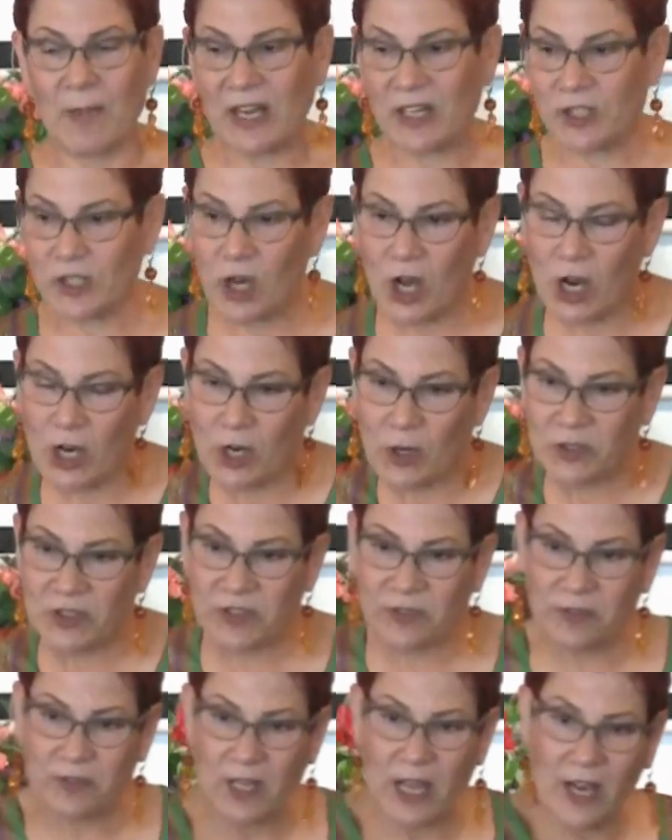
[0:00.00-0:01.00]
My dog
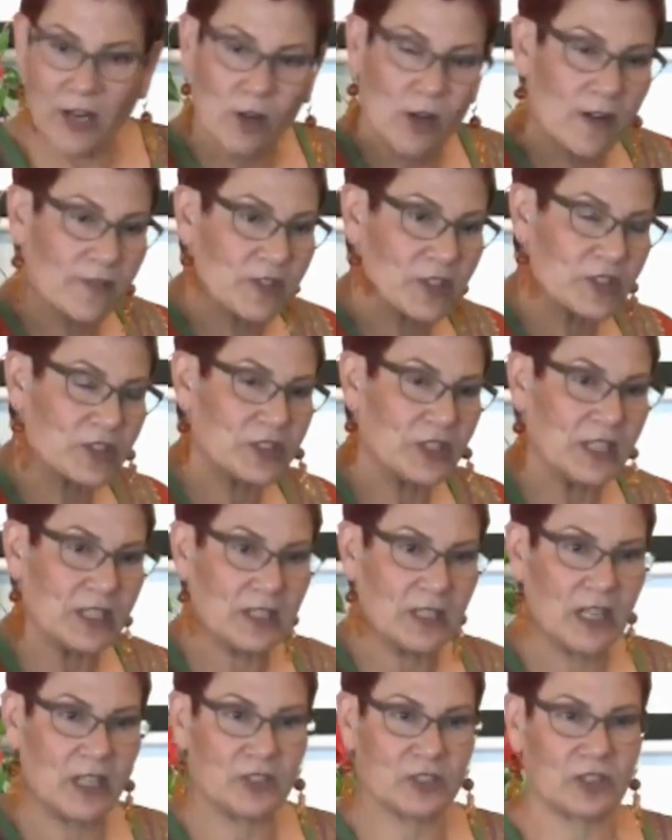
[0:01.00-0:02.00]
goes flying off the
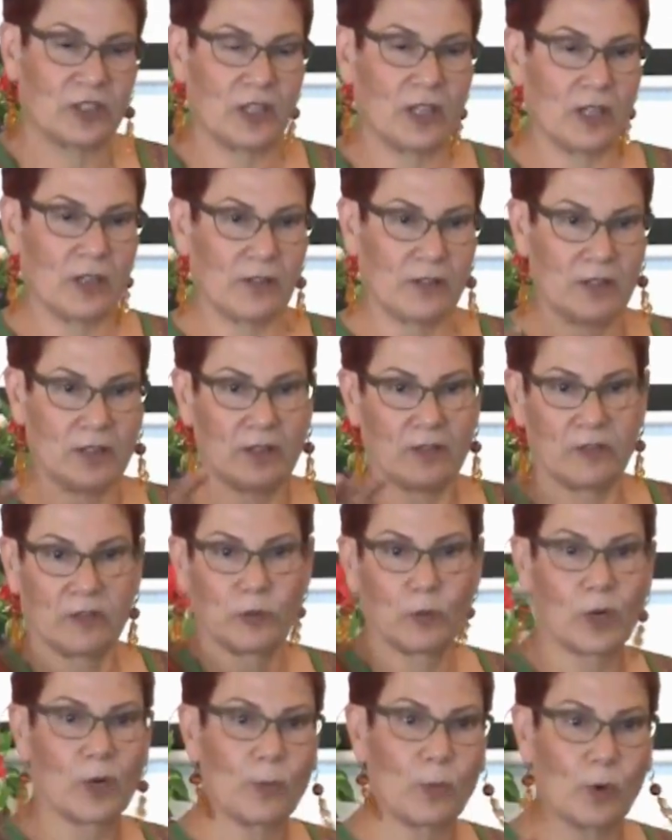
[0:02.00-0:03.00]
seat and hits the, the
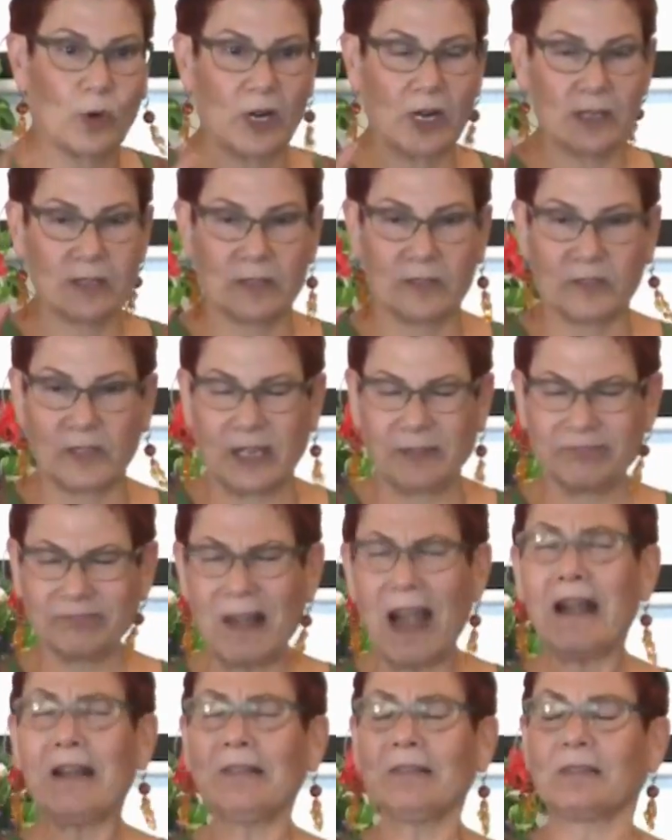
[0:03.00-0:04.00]
floorboard and is like,
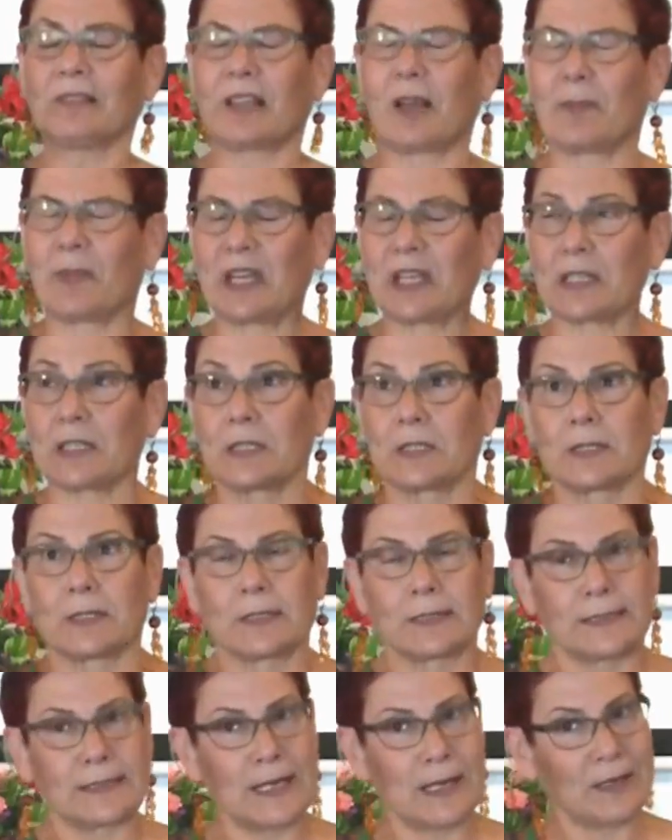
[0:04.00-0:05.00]
and I'm like,
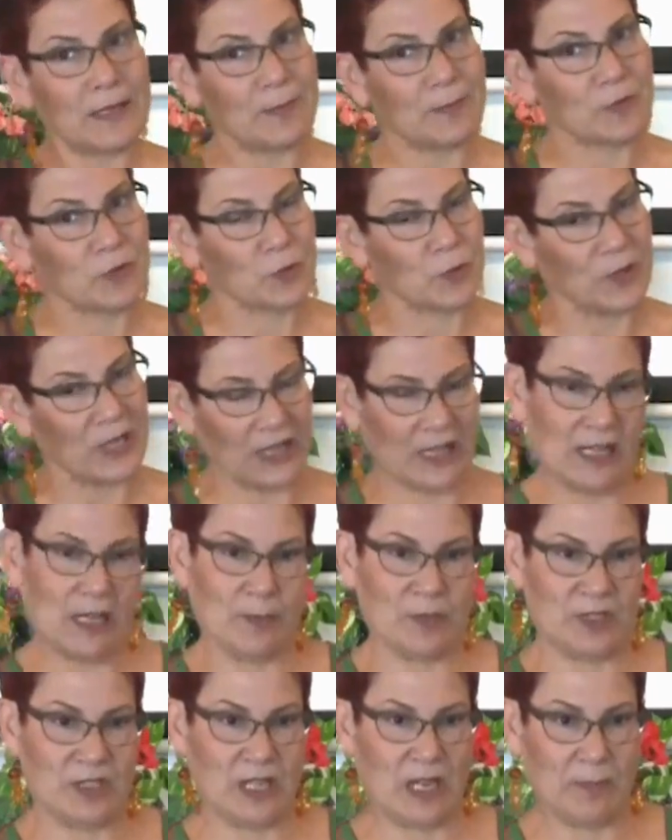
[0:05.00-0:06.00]
now I'm
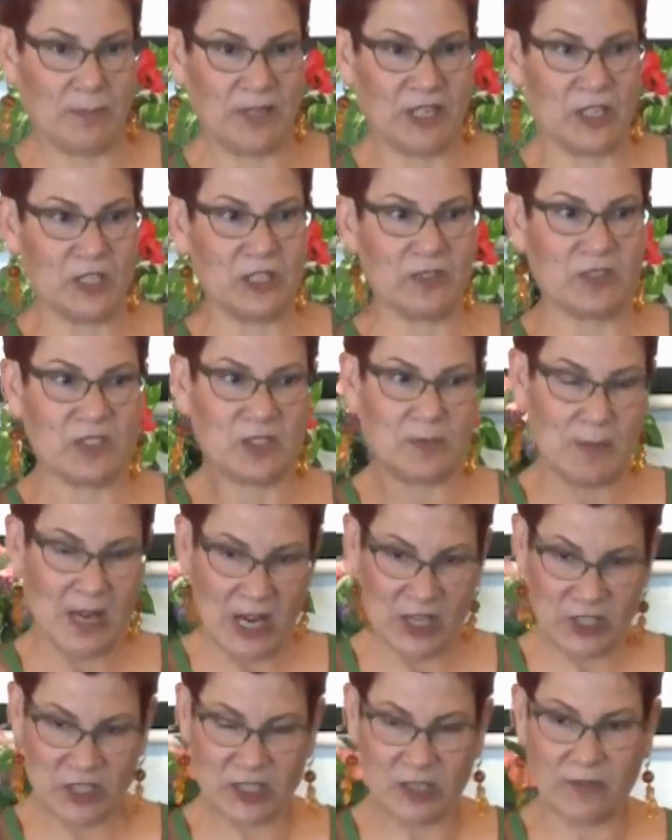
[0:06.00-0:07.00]
really upset because you've
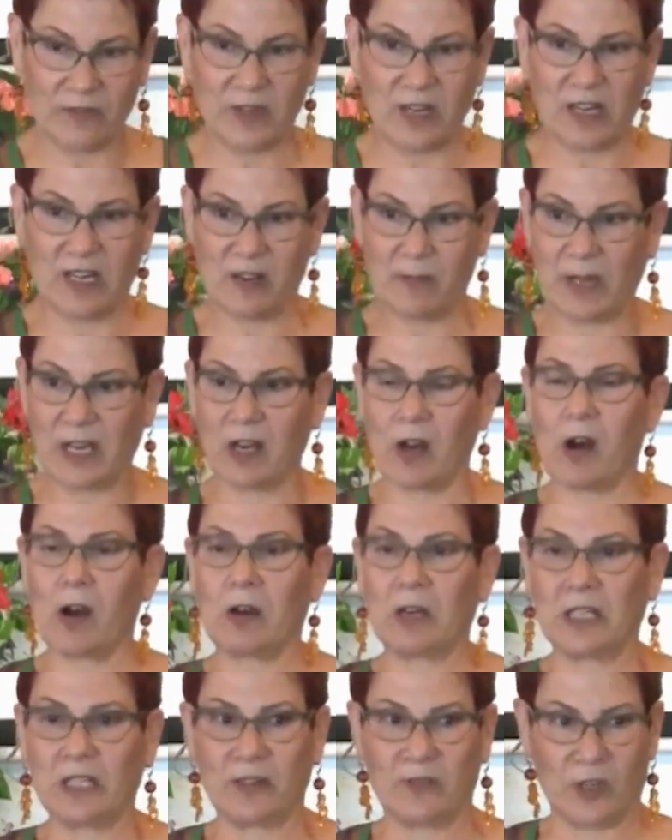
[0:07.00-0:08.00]
smashed the front end of my
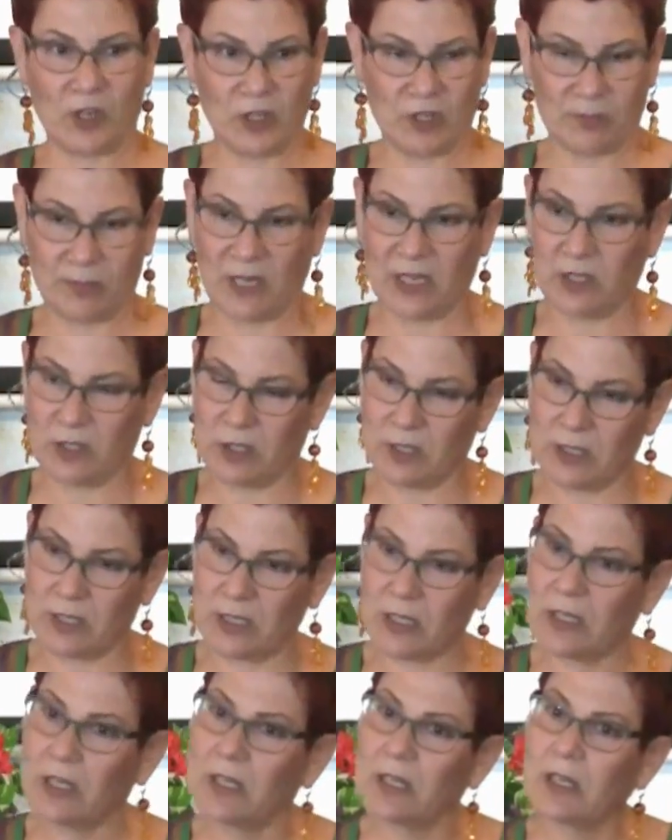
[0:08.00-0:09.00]
car and you've hurt my
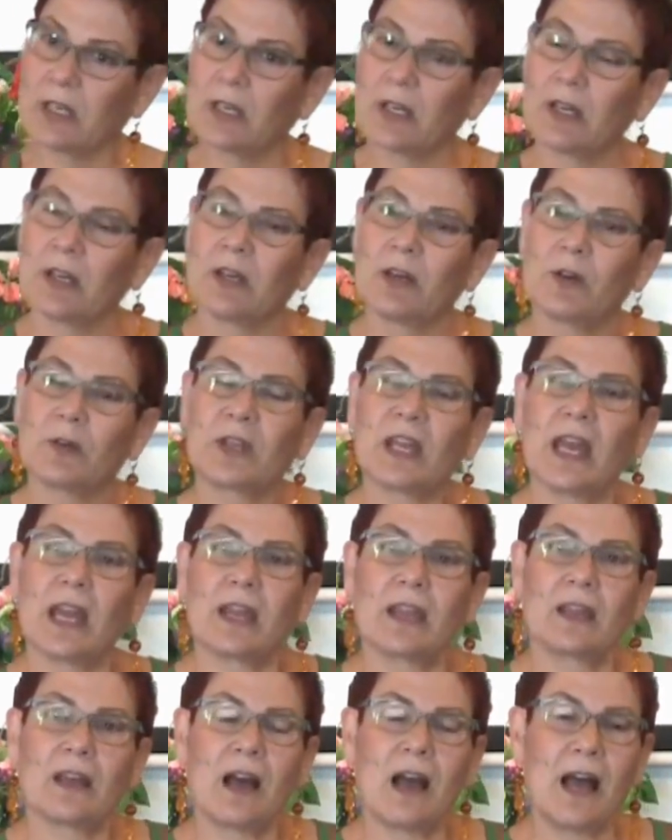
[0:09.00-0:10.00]
dog.
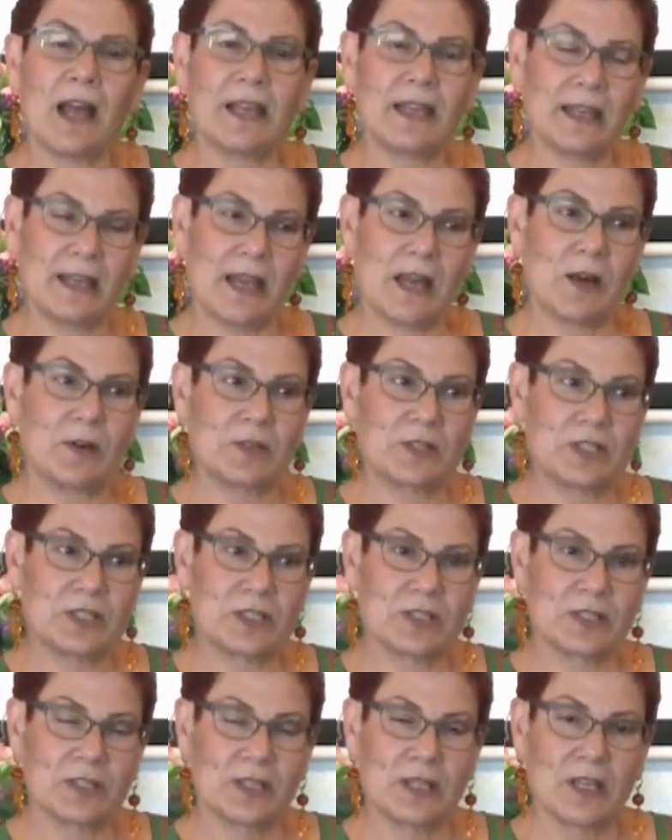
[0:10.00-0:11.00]
Okay, I get
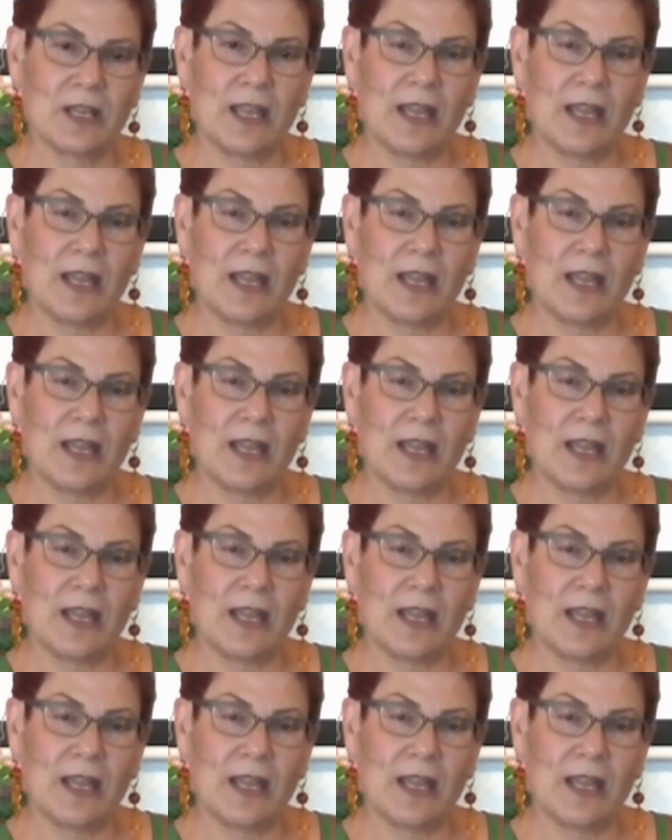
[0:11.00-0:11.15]
out.